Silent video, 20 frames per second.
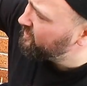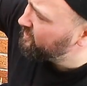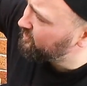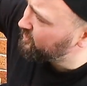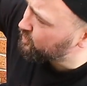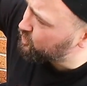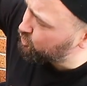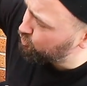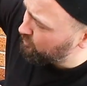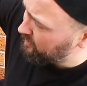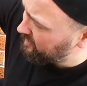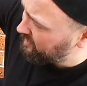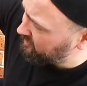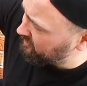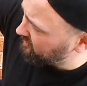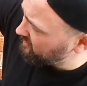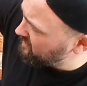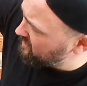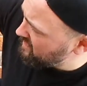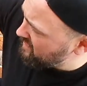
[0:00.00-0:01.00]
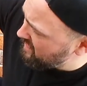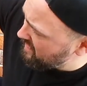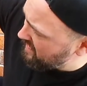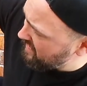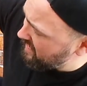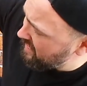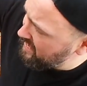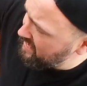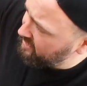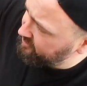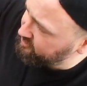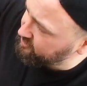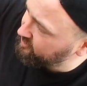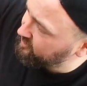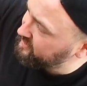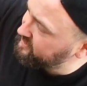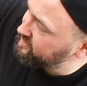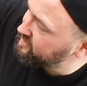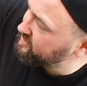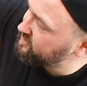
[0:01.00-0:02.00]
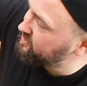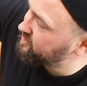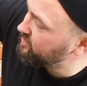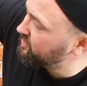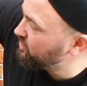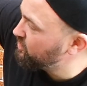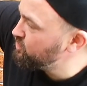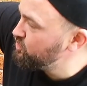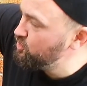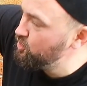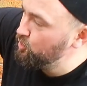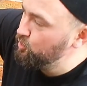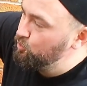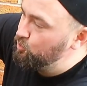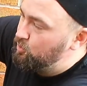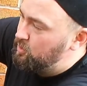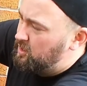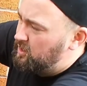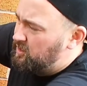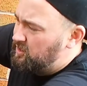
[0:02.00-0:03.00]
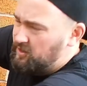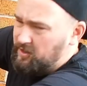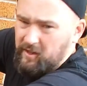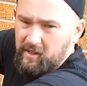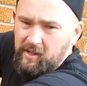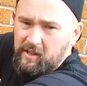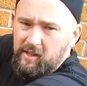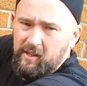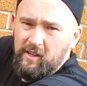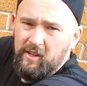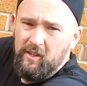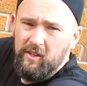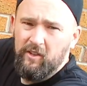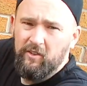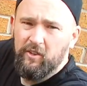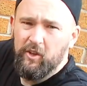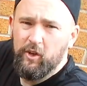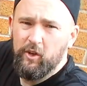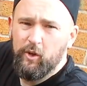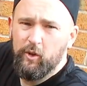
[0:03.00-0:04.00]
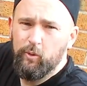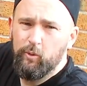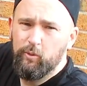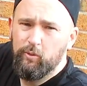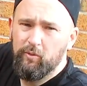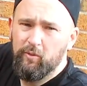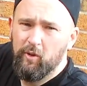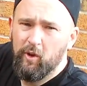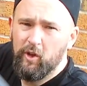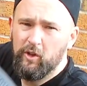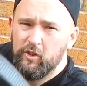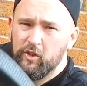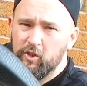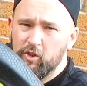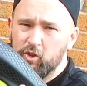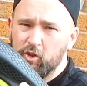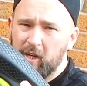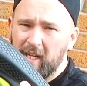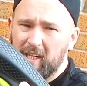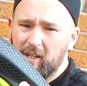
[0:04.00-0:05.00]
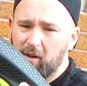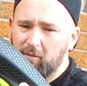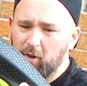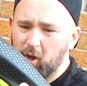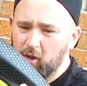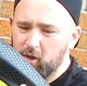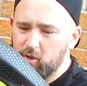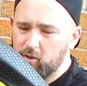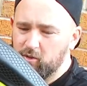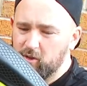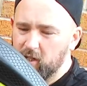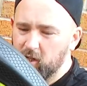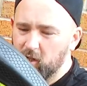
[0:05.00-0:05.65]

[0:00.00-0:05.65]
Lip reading: The trigger, so this is the new version trigger. I've not used the